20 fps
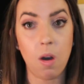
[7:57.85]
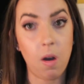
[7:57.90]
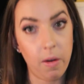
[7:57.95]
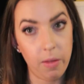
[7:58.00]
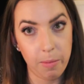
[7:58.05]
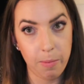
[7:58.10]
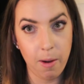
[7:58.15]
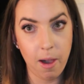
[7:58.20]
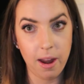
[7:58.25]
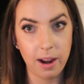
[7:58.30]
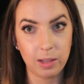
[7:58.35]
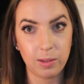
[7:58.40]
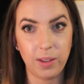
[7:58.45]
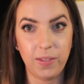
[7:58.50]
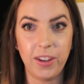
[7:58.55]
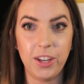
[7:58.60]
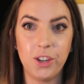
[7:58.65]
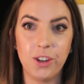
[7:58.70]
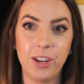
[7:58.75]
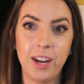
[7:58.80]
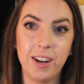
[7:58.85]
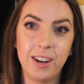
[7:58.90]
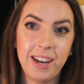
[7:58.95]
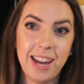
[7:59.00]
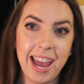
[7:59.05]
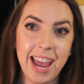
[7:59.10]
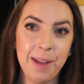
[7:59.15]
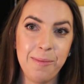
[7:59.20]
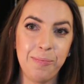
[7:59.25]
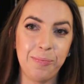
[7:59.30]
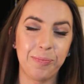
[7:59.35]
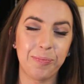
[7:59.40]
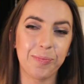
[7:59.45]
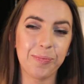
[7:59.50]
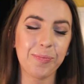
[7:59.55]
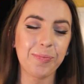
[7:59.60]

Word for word: all the products we featured here today.